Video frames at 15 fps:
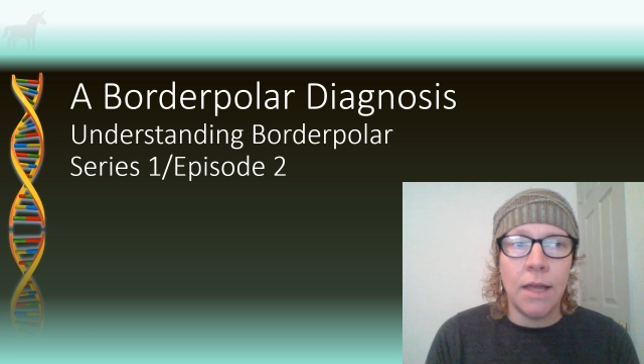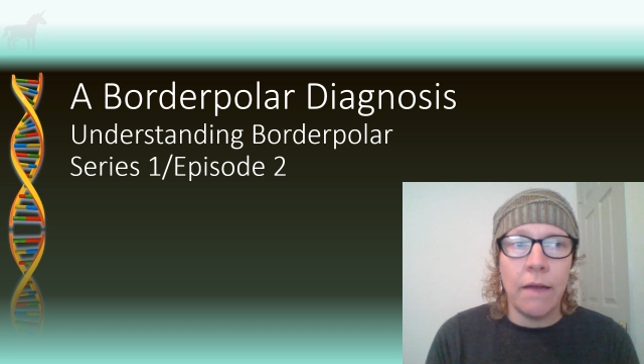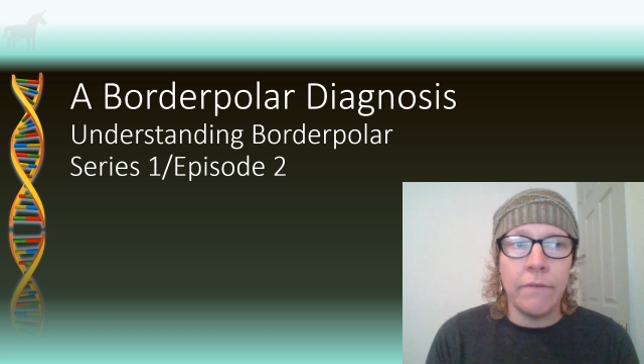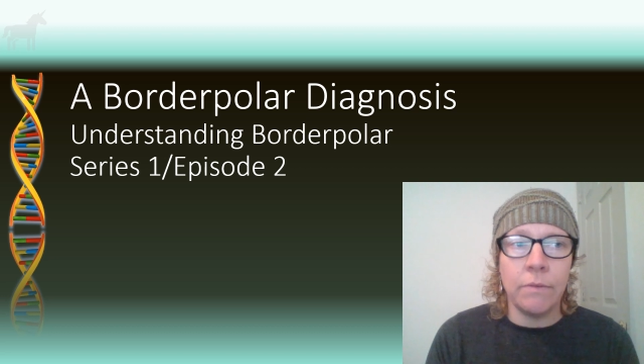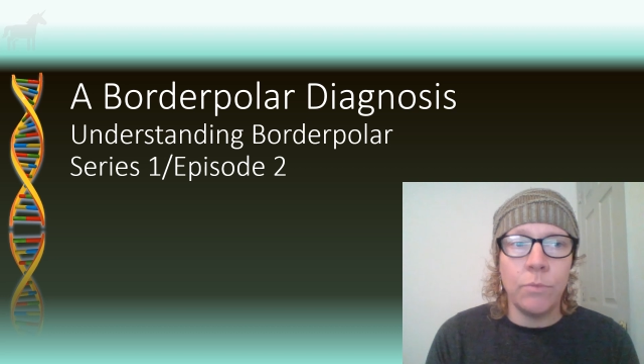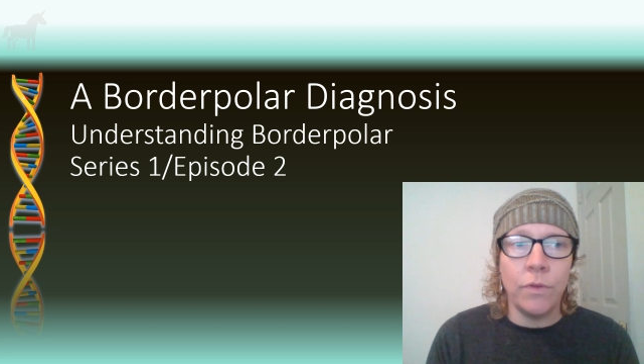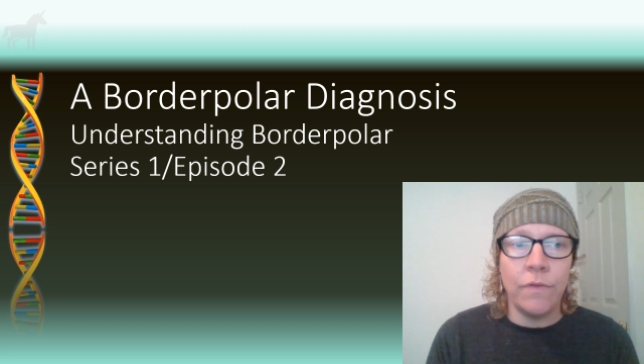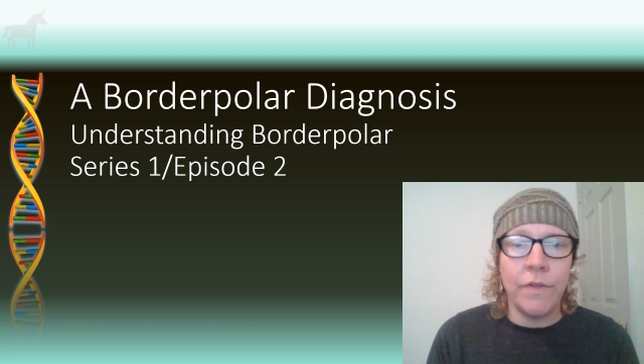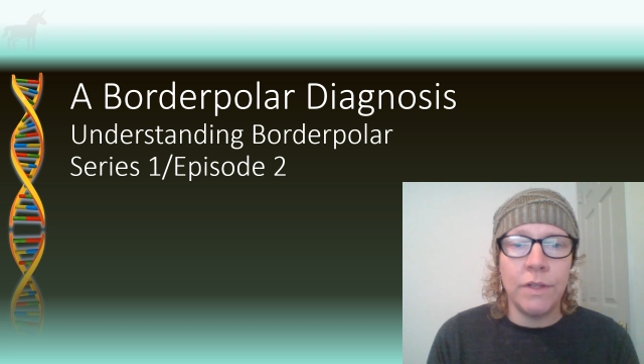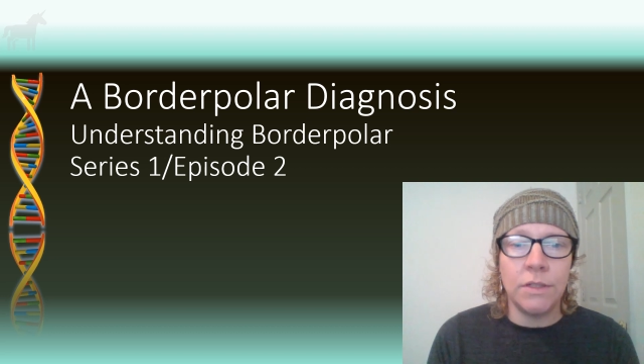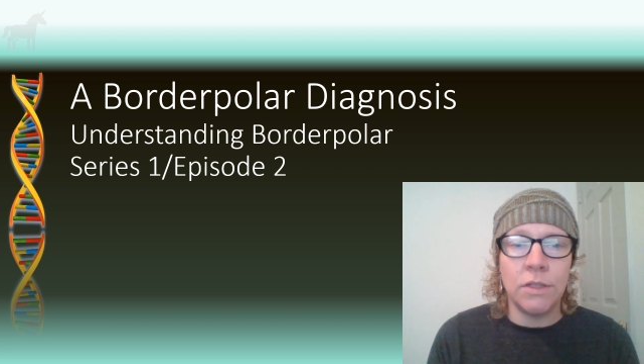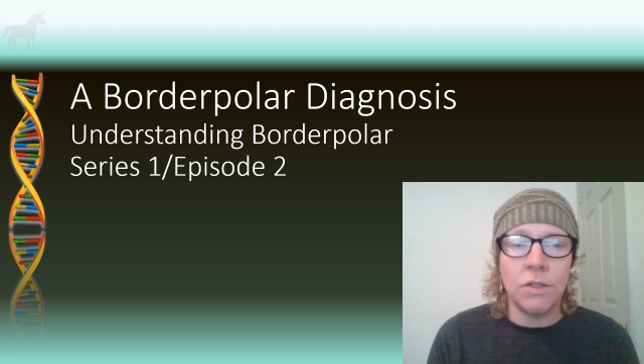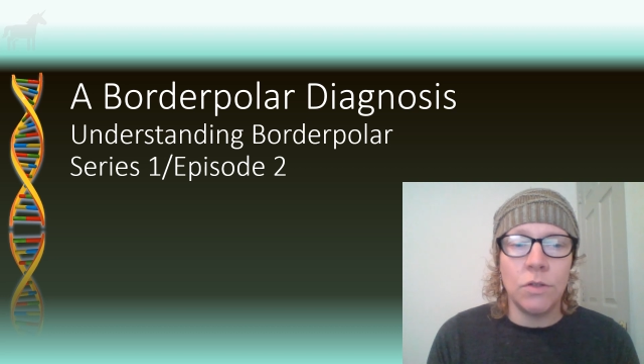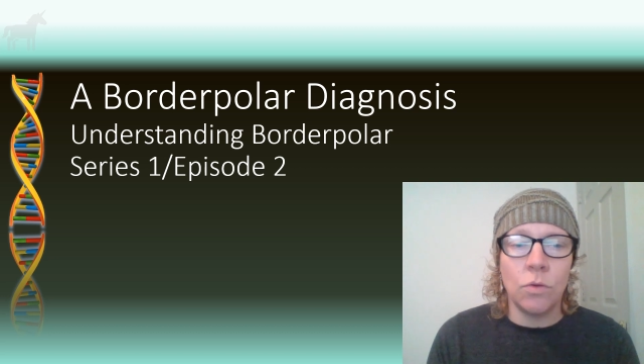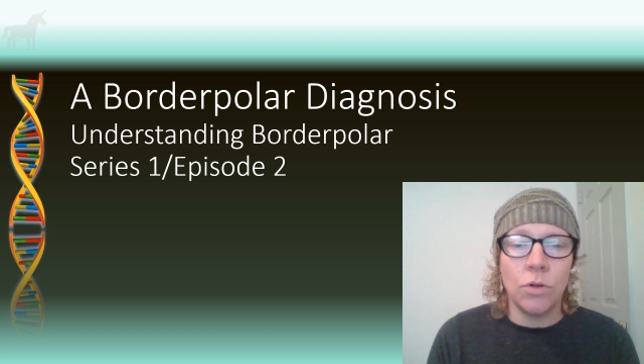having both of these
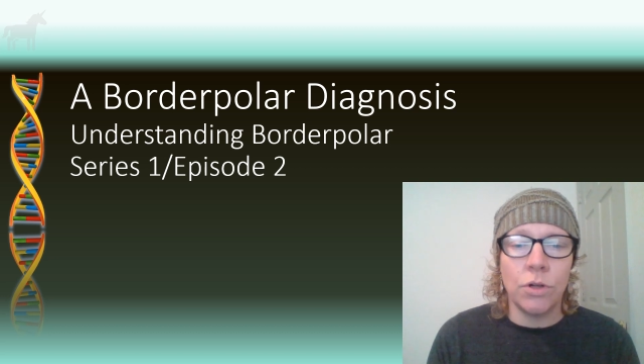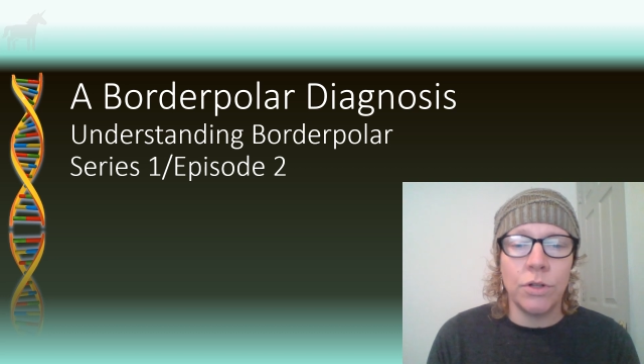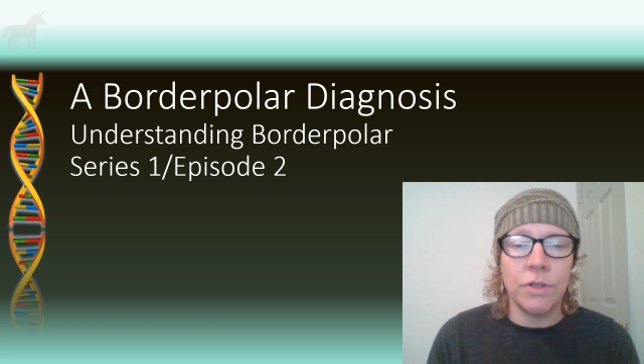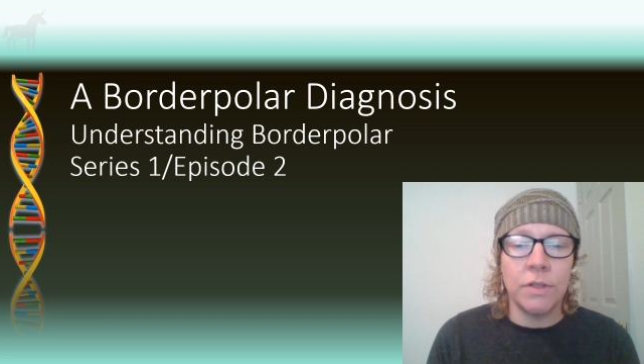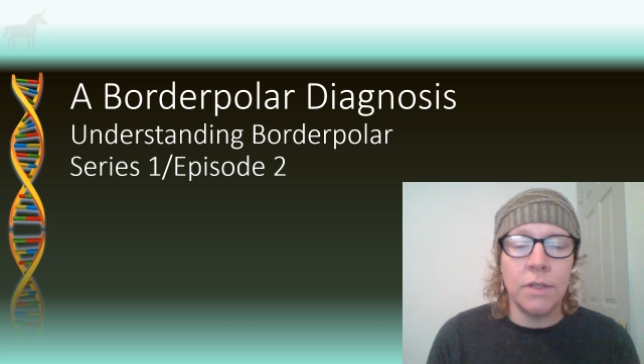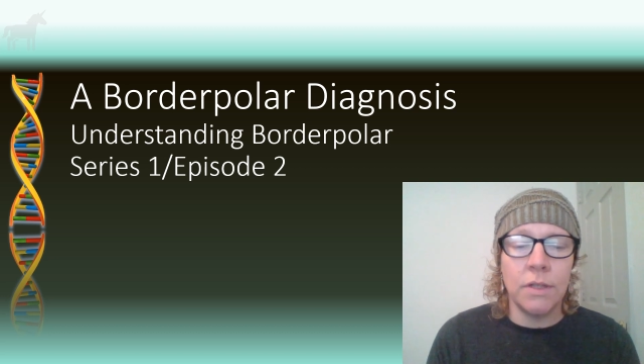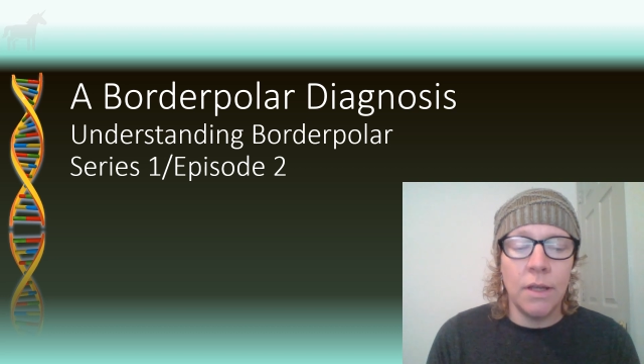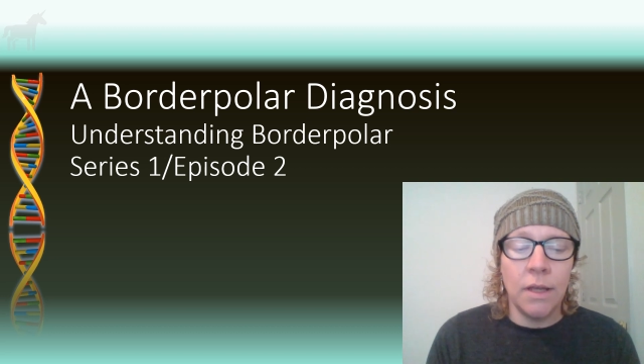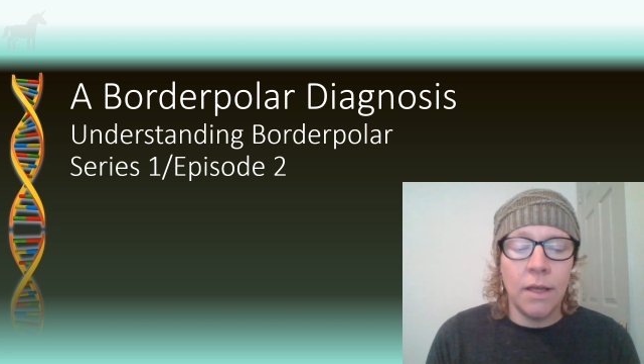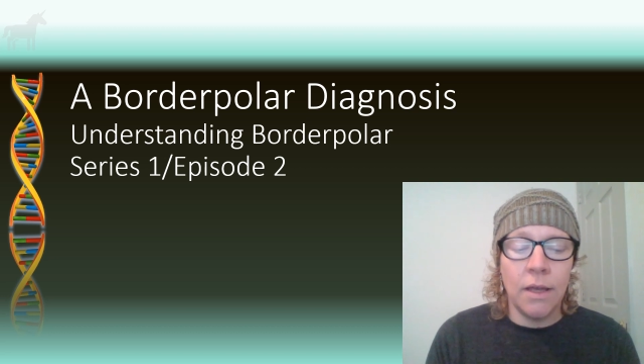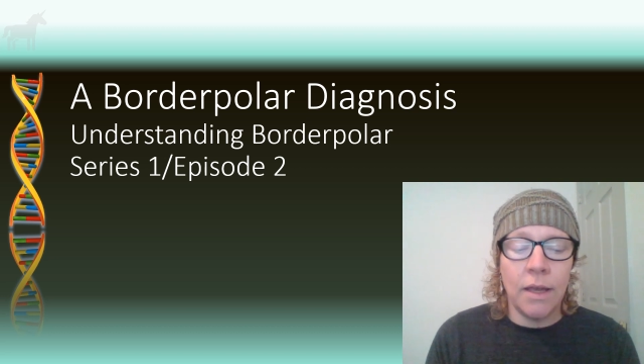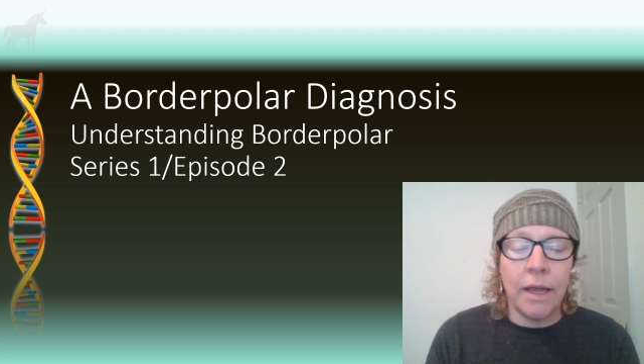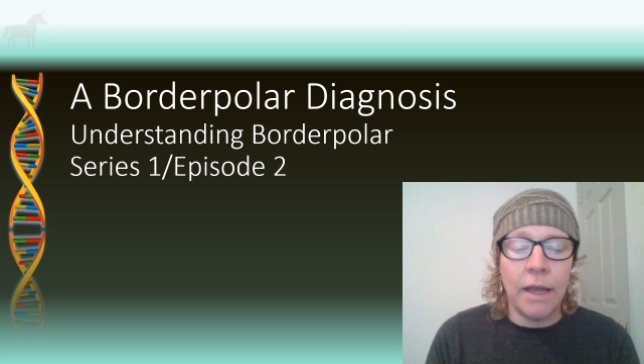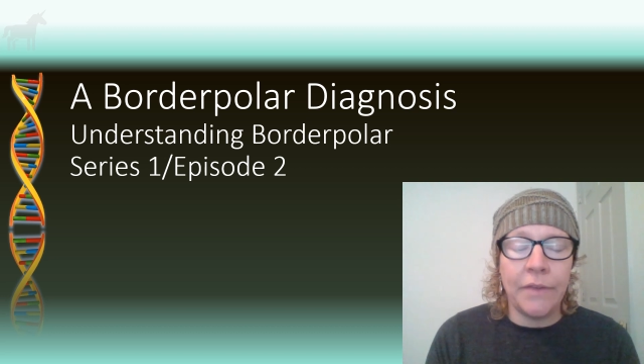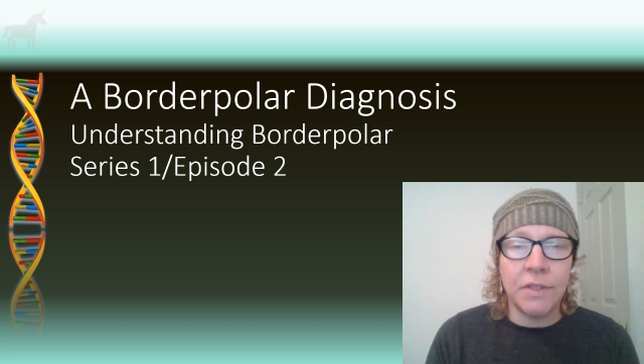disorders
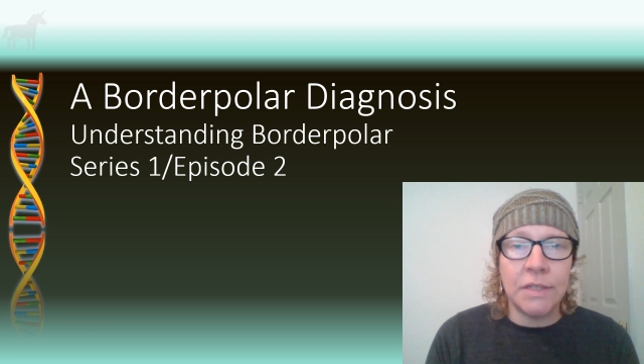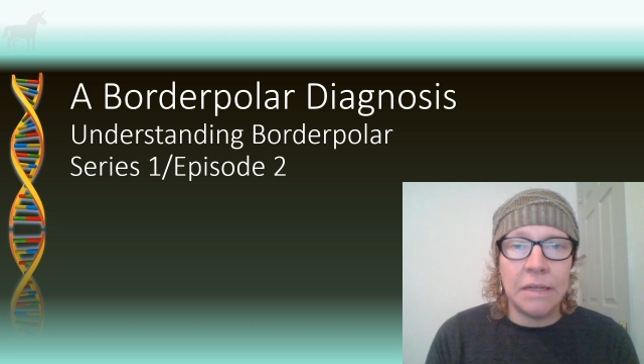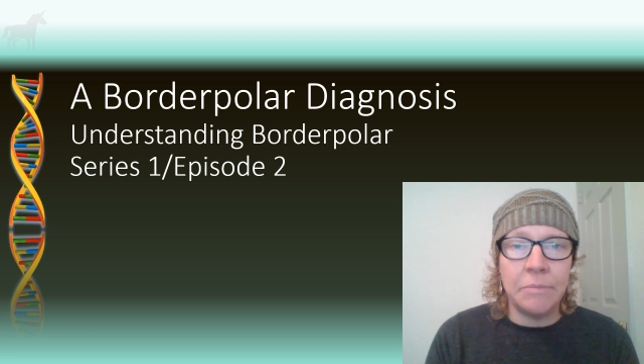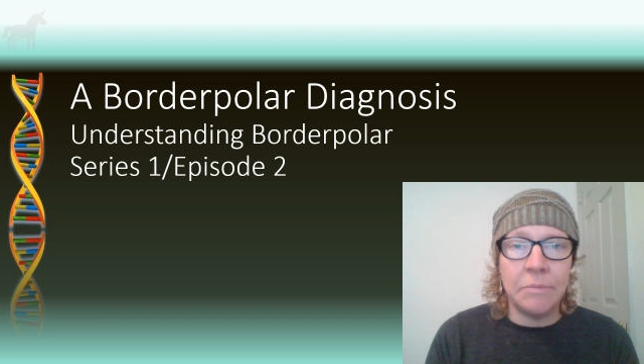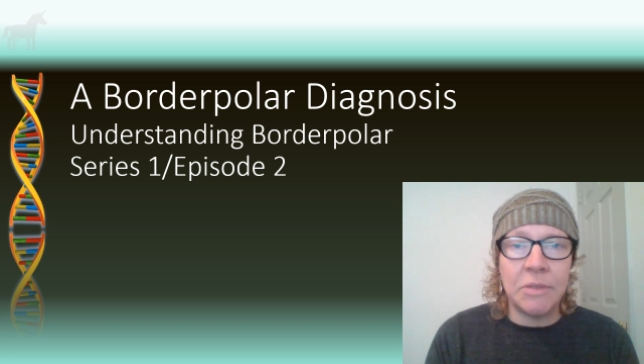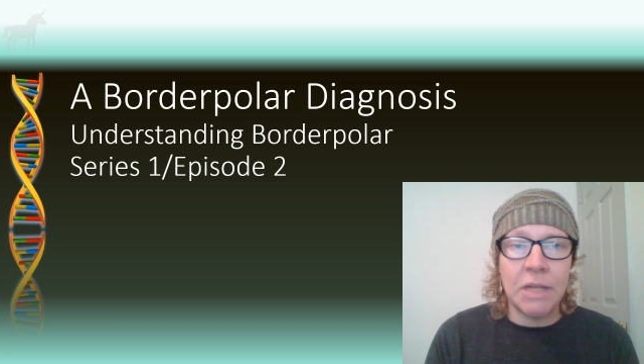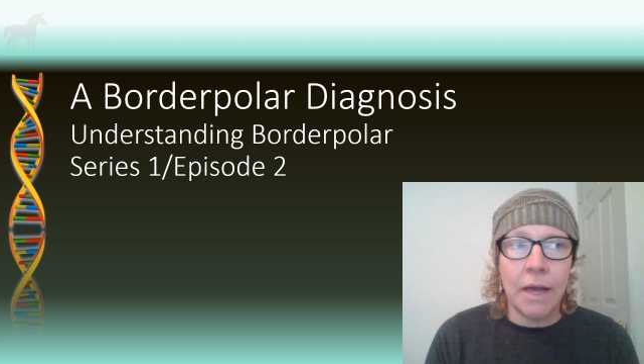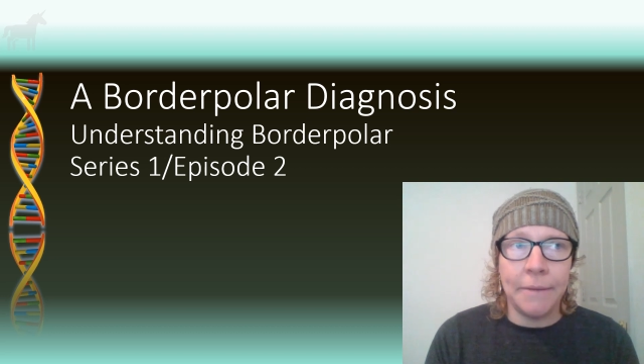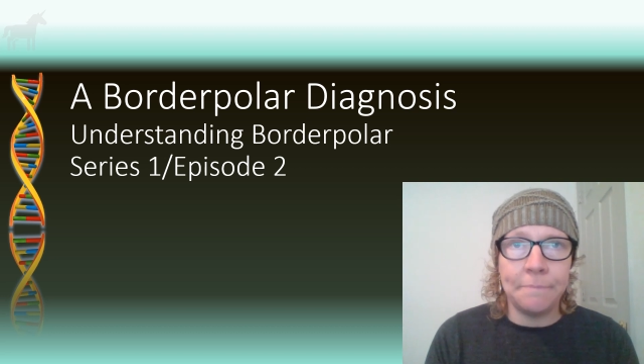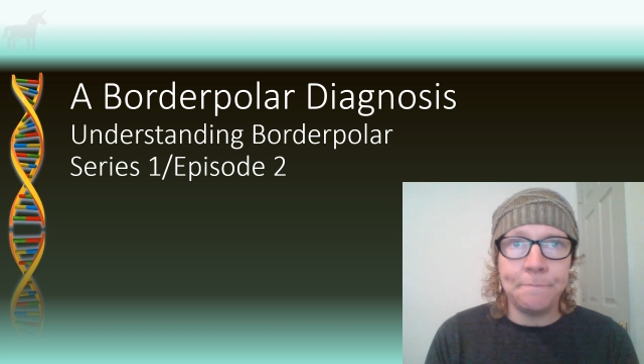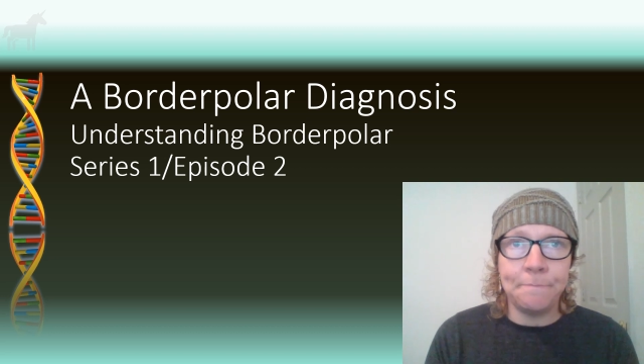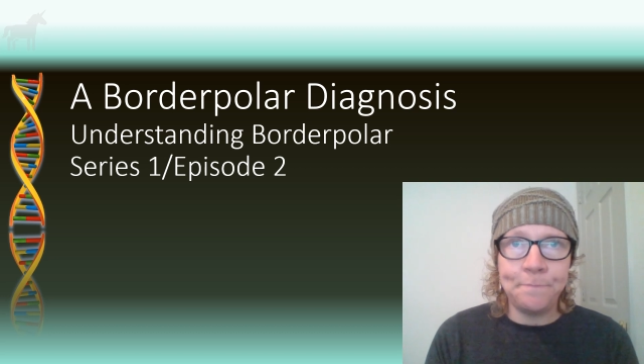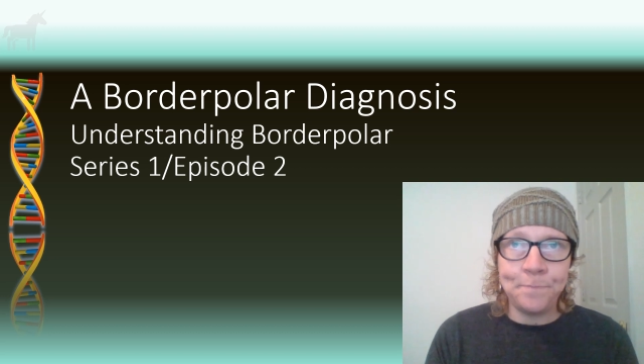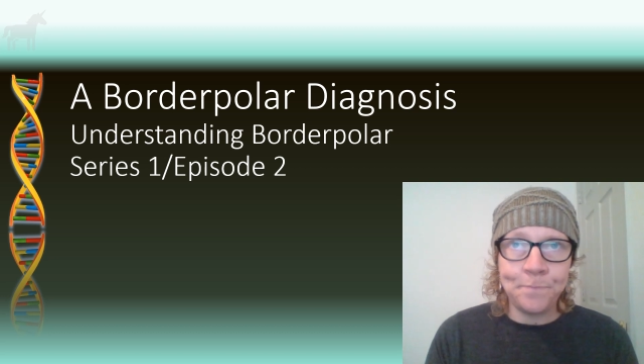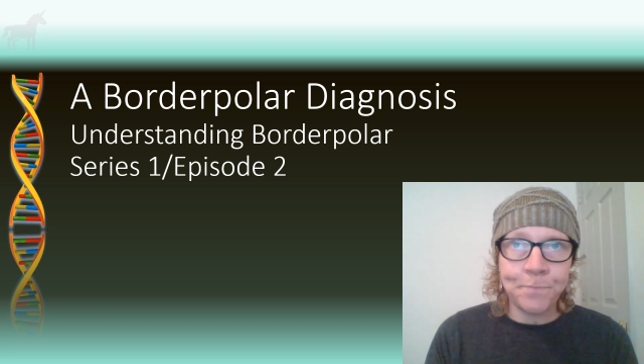at the same time,